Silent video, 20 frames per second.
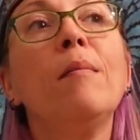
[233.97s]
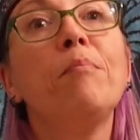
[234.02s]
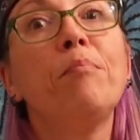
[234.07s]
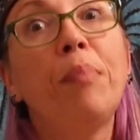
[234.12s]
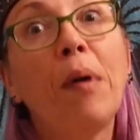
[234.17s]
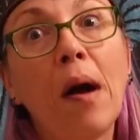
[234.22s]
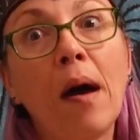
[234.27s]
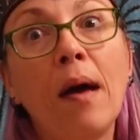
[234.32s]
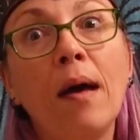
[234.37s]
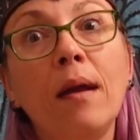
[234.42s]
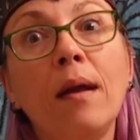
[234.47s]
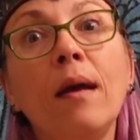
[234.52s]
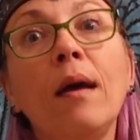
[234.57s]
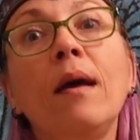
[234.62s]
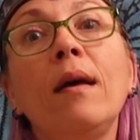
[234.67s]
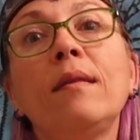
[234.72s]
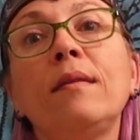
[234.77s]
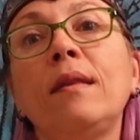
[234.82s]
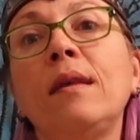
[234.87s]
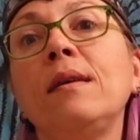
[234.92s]
but
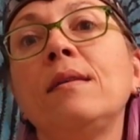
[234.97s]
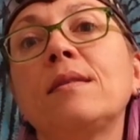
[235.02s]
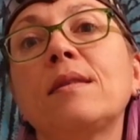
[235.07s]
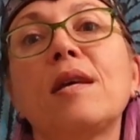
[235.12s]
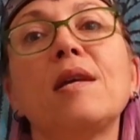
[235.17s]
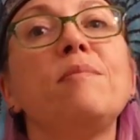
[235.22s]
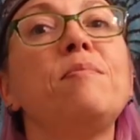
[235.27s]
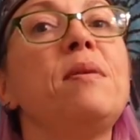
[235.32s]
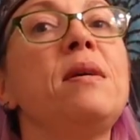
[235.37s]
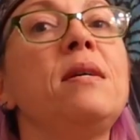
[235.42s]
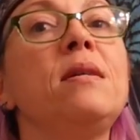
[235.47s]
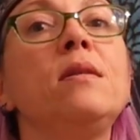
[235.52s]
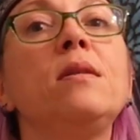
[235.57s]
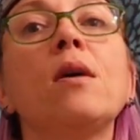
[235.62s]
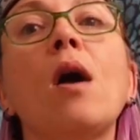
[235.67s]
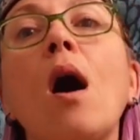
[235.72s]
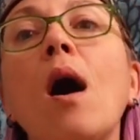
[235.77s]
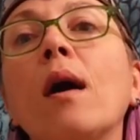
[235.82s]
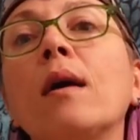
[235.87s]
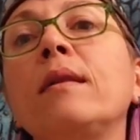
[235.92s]
these can be
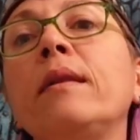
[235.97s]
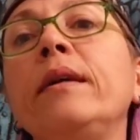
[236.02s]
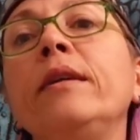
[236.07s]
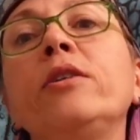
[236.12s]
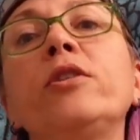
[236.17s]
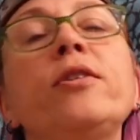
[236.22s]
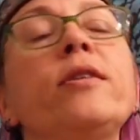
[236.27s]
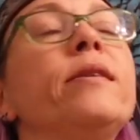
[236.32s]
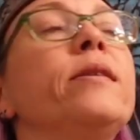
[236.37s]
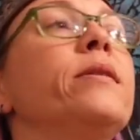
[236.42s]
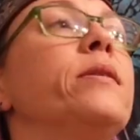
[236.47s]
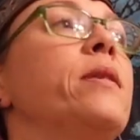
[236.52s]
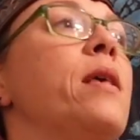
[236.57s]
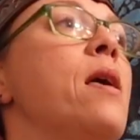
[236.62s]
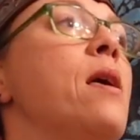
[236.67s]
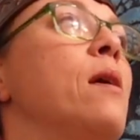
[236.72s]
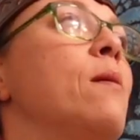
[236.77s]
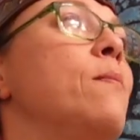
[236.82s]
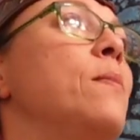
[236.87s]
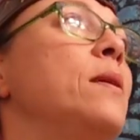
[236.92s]
dog leashes,
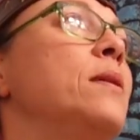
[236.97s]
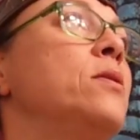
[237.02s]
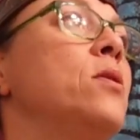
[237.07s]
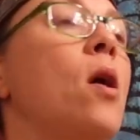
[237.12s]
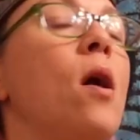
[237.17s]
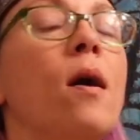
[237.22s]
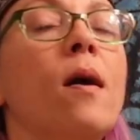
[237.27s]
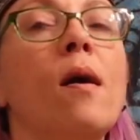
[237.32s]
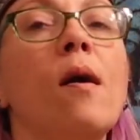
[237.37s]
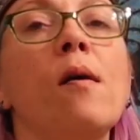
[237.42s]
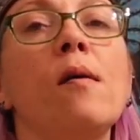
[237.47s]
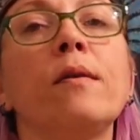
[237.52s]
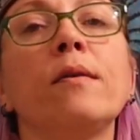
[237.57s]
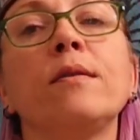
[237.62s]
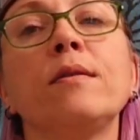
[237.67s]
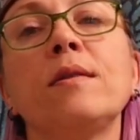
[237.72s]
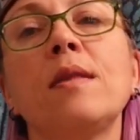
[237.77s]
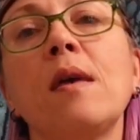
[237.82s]
they can be dog collars,